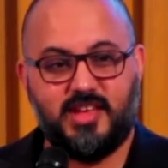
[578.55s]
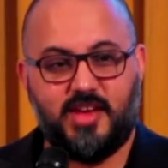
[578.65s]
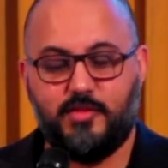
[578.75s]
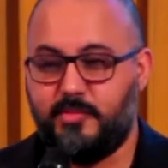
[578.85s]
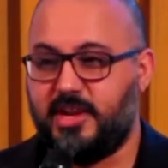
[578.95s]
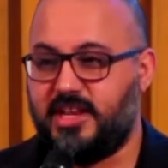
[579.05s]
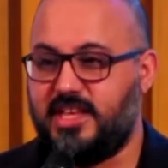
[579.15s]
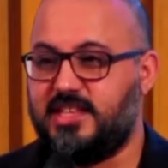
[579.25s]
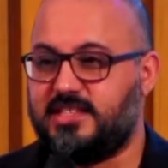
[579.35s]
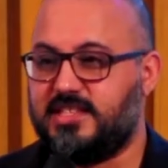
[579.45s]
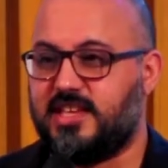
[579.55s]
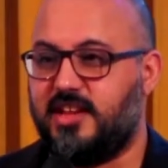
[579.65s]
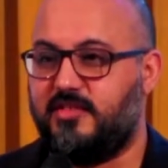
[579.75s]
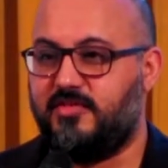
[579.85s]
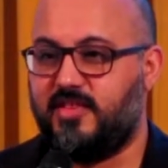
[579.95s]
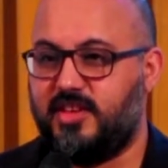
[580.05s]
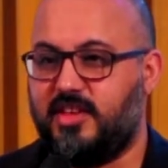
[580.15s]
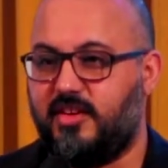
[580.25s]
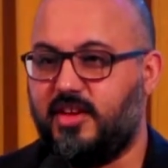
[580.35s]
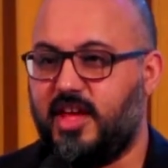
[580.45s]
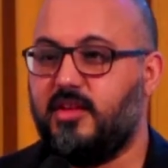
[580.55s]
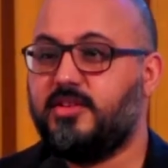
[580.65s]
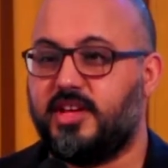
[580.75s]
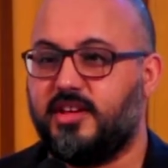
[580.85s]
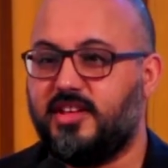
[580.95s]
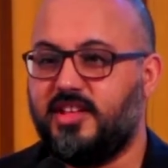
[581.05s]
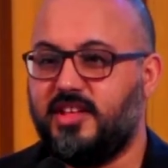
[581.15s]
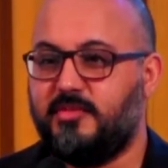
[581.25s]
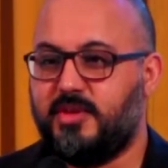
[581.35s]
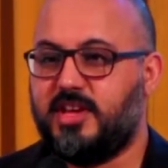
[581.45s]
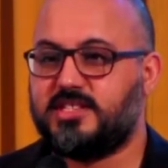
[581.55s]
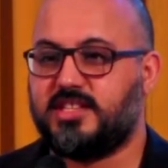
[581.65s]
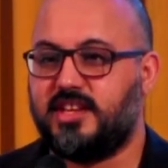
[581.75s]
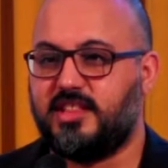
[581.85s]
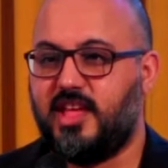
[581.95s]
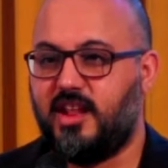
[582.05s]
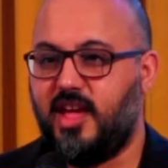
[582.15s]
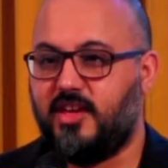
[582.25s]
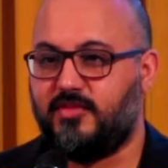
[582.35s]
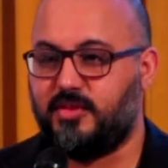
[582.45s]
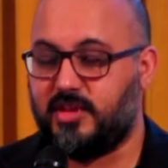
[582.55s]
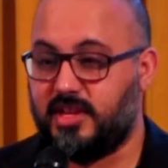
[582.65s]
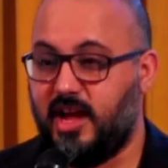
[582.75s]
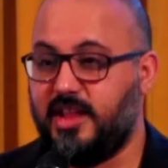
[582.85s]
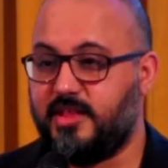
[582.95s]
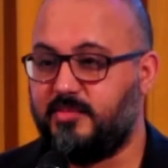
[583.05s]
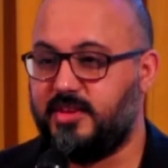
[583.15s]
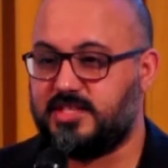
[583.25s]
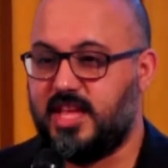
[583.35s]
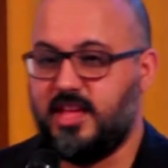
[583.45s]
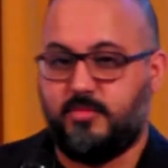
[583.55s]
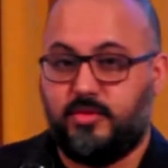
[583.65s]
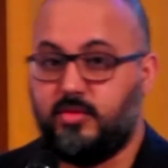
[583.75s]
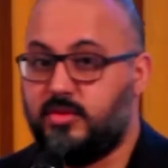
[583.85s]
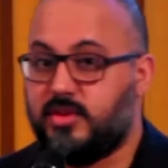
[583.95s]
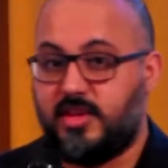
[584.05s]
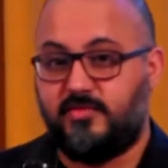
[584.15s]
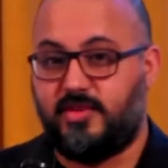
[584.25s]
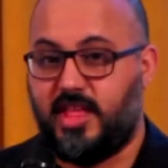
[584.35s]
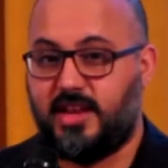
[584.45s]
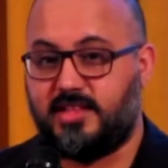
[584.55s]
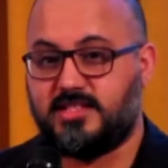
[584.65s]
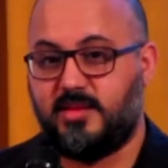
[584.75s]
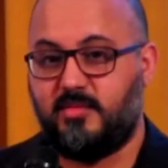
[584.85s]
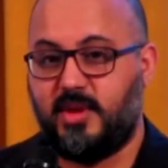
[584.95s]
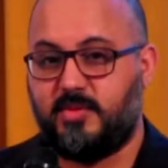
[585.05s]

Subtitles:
Everybody needs this kind of elder person in their life who can guide them, because we're all looking for that in some way.